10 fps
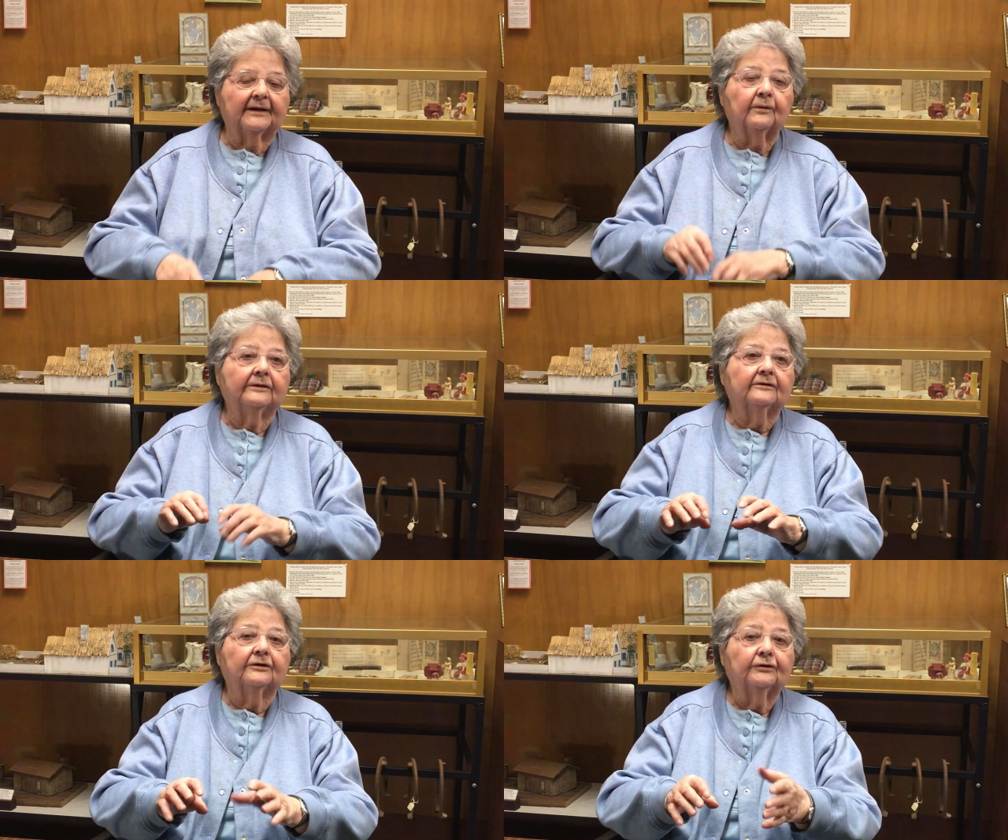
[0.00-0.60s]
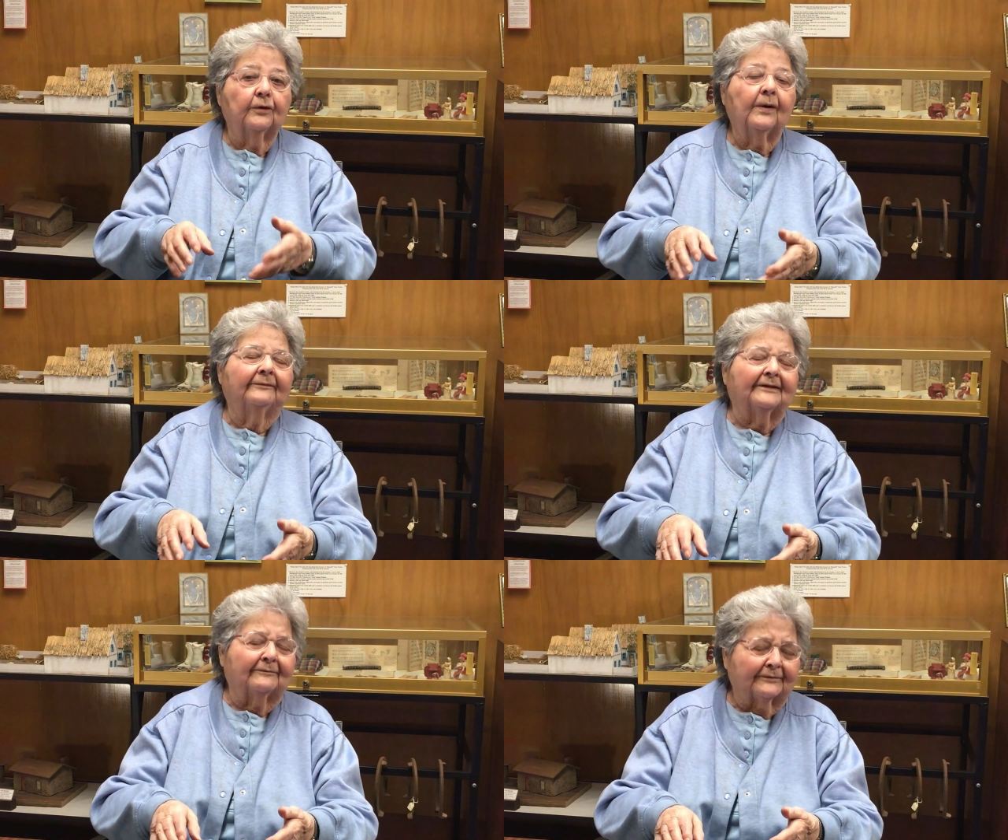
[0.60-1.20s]
they wanted to know
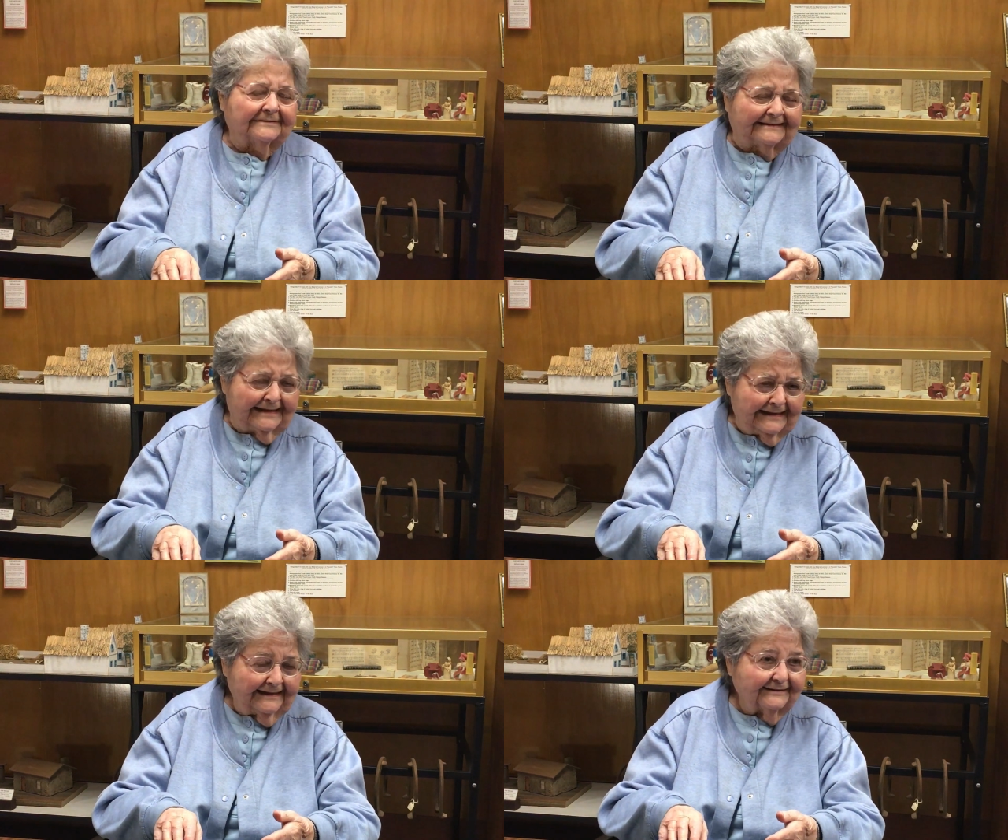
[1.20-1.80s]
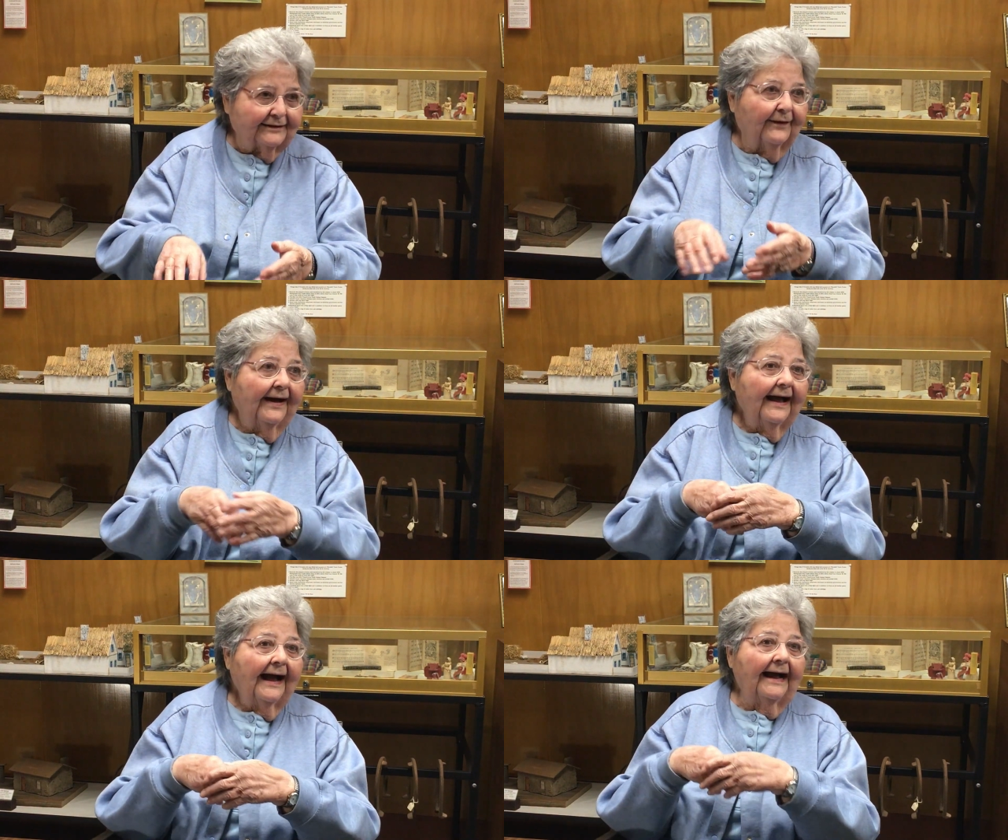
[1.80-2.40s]
what they were singing. So
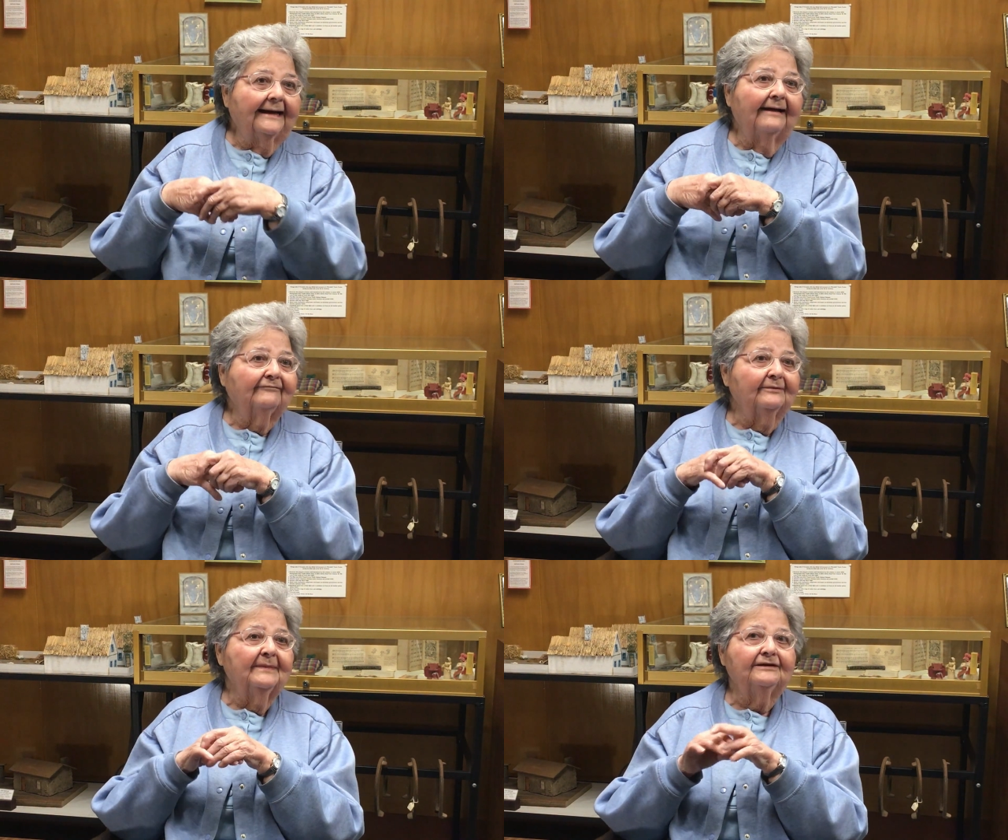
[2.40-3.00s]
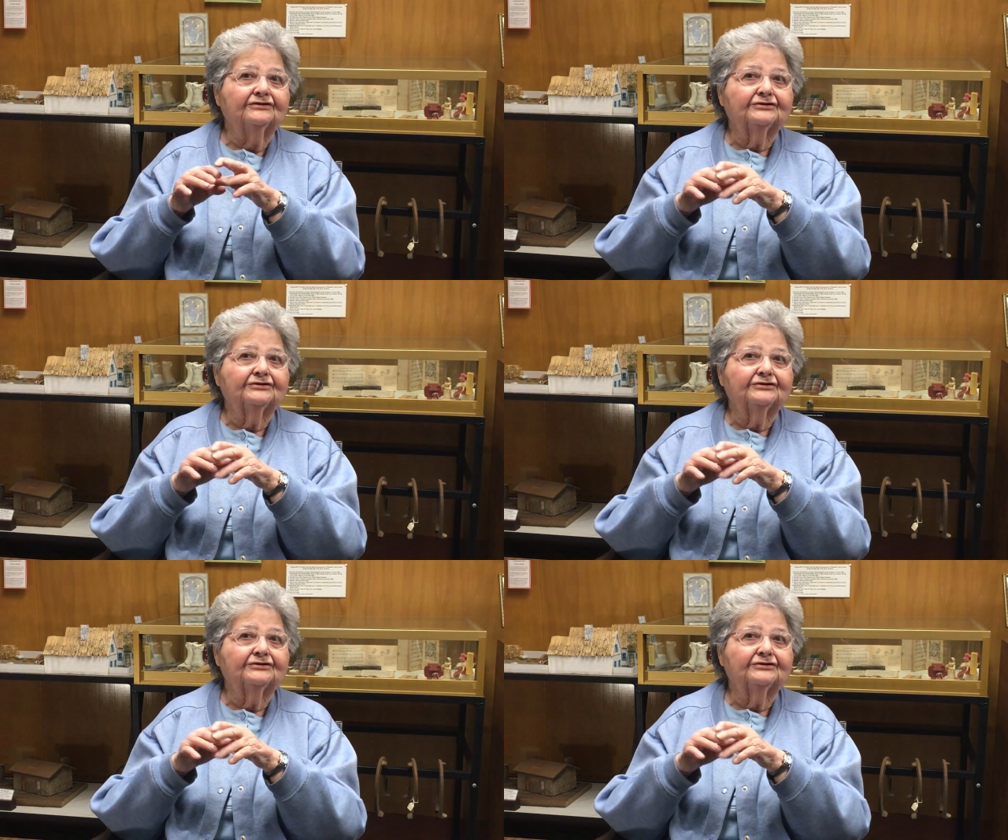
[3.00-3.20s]
I'd have to make